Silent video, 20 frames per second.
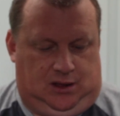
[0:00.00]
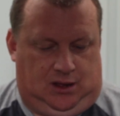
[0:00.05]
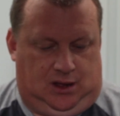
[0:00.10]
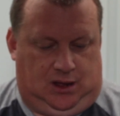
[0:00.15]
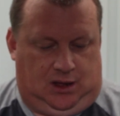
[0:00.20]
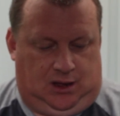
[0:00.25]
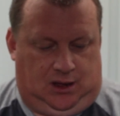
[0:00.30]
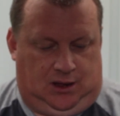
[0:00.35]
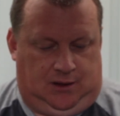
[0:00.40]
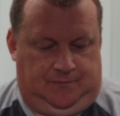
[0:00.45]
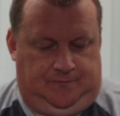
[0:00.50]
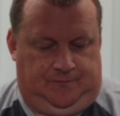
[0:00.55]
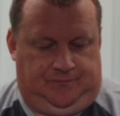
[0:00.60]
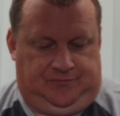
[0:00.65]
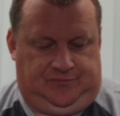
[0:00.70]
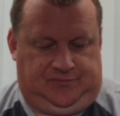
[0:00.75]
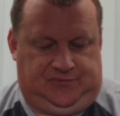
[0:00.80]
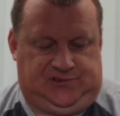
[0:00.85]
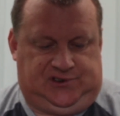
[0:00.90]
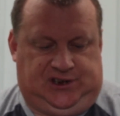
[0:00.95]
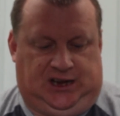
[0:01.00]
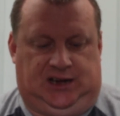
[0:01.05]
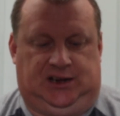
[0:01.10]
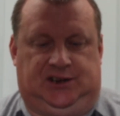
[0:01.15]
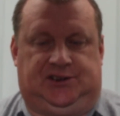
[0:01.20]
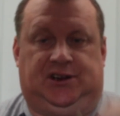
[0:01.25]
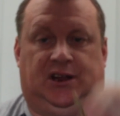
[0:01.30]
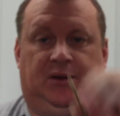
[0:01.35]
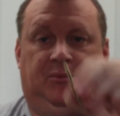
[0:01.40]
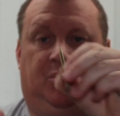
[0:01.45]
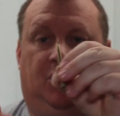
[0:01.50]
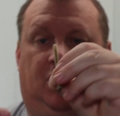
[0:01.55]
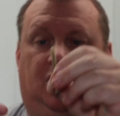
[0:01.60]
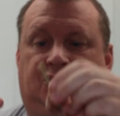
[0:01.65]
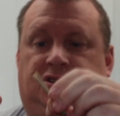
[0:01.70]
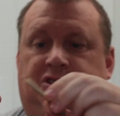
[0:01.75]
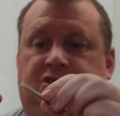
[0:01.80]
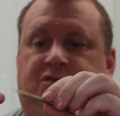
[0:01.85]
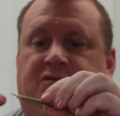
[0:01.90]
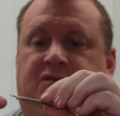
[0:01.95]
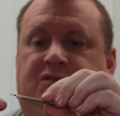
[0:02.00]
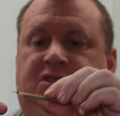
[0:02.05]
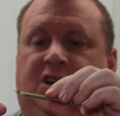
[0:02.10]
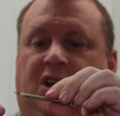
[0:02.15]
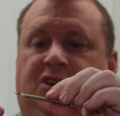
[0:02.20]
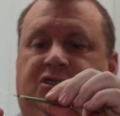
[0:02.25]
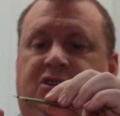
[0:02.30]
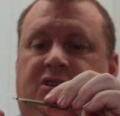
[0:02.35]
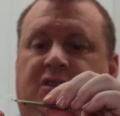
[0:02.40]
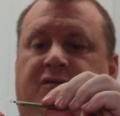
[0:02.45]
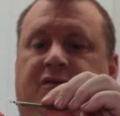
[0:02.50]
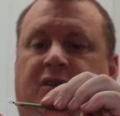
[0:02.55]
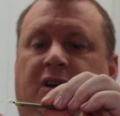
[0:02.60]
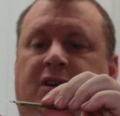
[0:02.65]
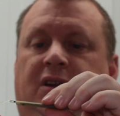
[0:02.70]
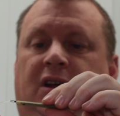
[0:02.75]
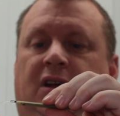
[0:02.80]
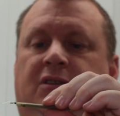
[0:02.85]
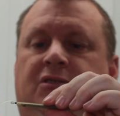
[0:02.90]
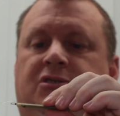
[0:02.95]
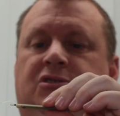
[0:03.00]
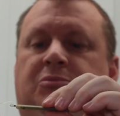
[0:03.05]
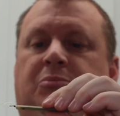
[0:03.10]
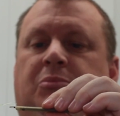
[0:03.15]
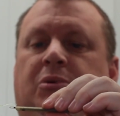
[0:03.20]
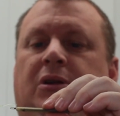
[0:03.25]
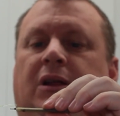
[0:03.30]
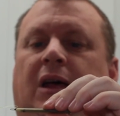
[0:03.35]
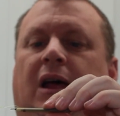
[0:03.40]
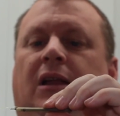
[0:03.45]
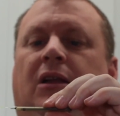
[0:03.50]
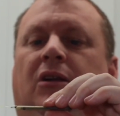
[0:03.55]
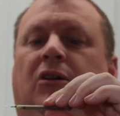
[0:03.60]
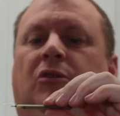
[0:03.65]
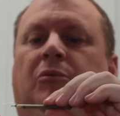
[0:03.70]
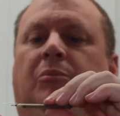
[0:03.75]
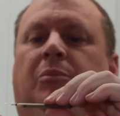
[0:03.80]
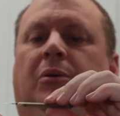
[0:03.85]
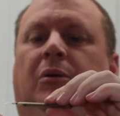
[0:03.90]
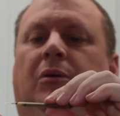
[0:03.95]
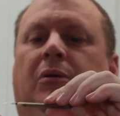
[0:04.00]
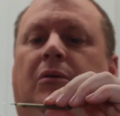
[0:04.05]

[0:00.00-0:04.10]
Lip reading: Exactly the same process of attaching the feeder. Just put that loop